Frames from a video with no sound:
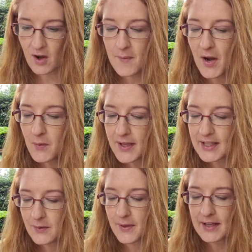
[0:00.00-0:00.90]
I might
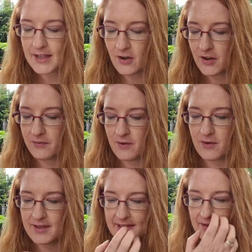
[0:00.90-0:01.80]
quickly go through
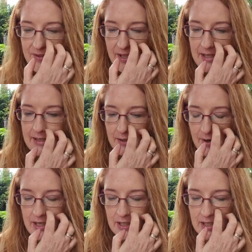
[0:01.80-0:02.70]
the safety
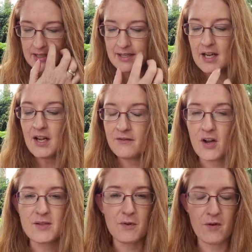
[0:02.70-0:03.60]
considerations
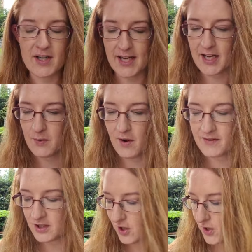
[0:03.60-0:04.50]
first before I take you over
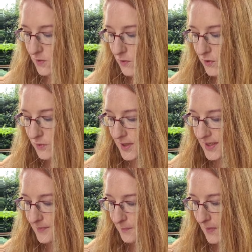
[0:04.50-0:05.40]
to show you all the
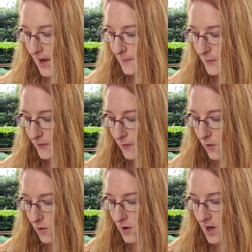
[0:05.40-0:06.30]
goodies
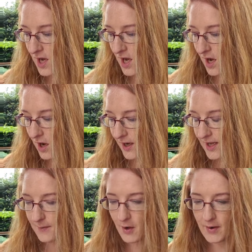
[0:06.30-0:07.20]
before I
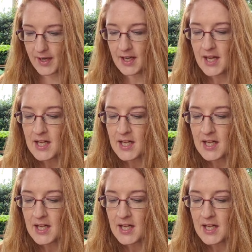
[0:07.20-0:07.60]
keep going.